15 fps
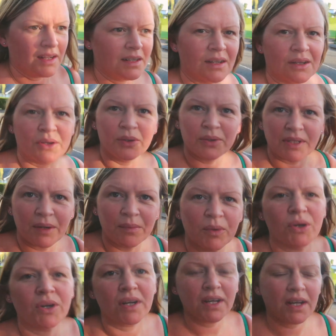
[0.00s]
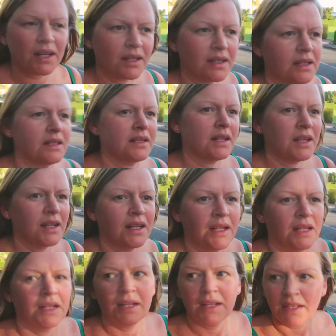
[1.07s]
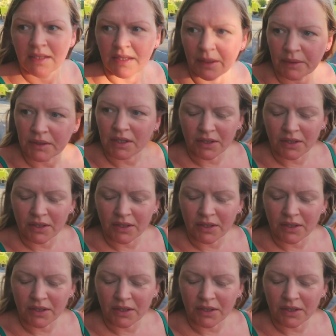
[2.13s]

little cool down walk. That was